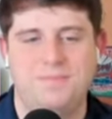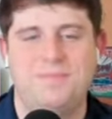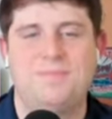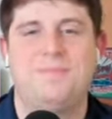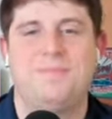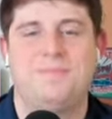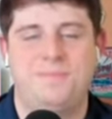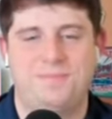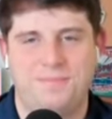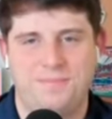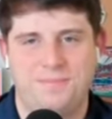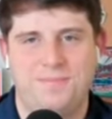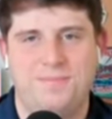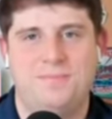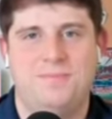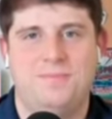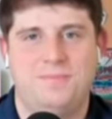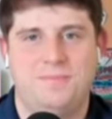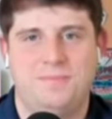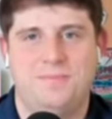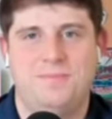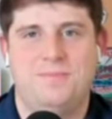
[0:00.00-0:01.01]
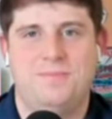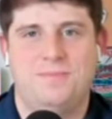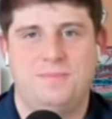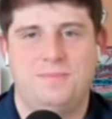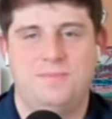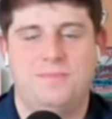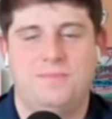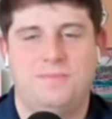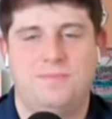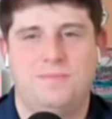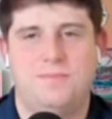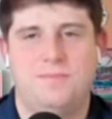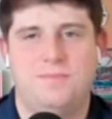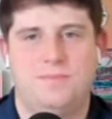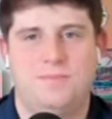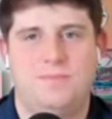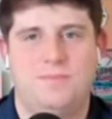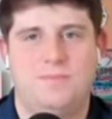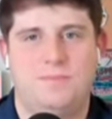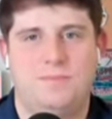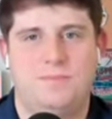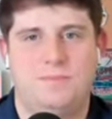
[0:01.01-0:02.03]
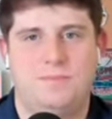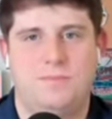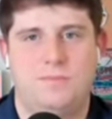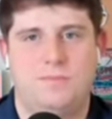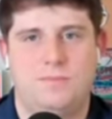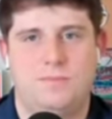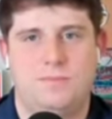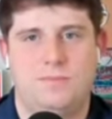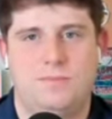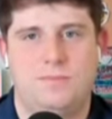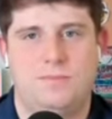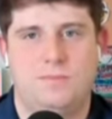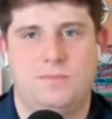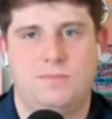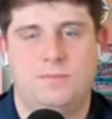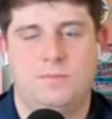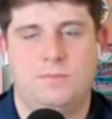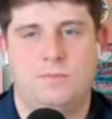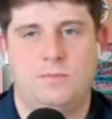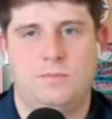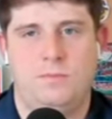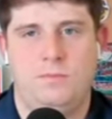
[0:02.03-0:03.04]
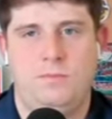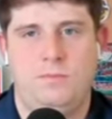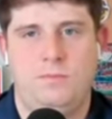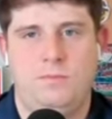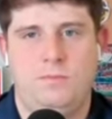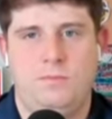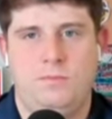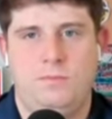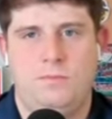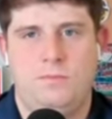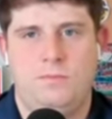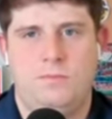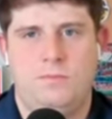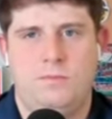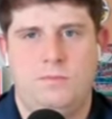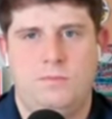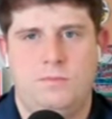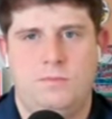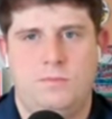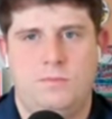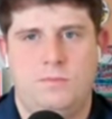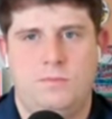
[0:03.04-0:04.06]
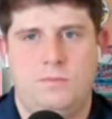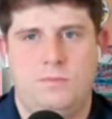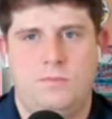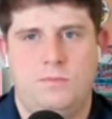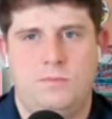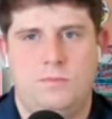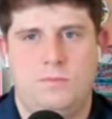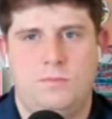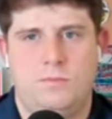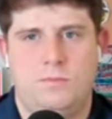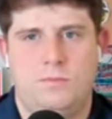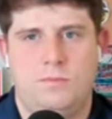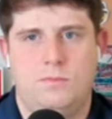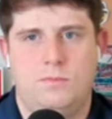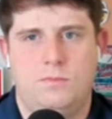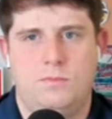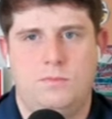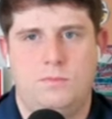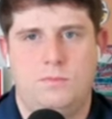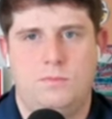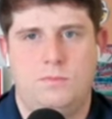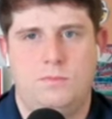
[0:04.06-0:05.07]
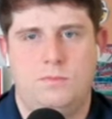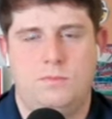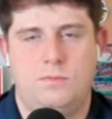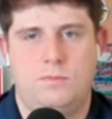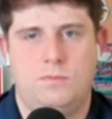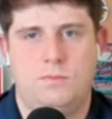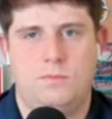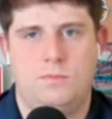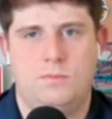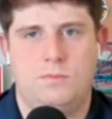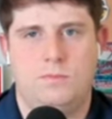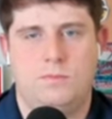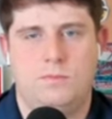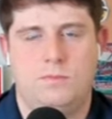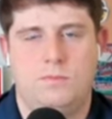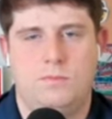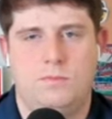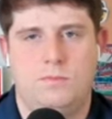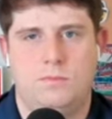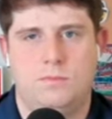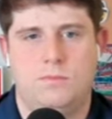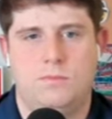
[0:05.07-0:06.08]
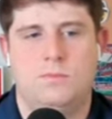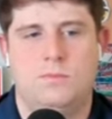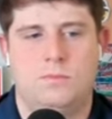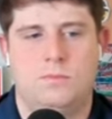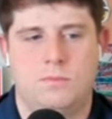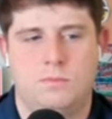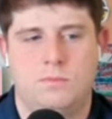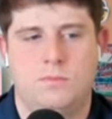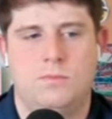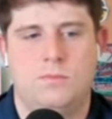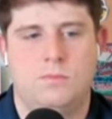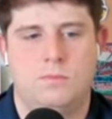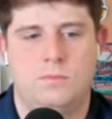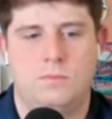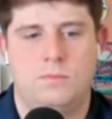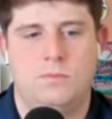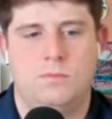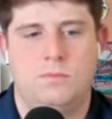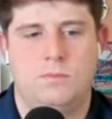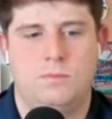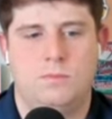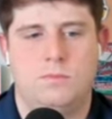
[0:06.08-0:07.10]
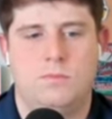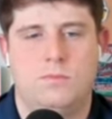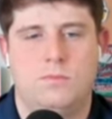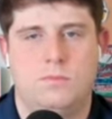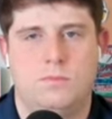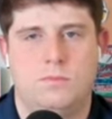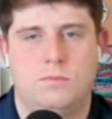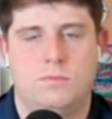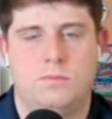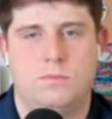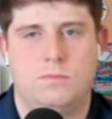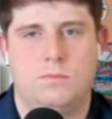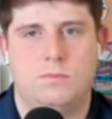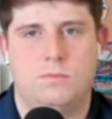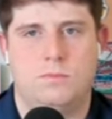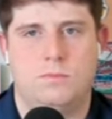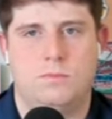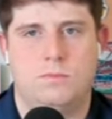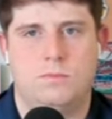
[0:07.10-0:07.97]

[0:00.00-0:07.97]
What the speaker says: The person shown says nothing.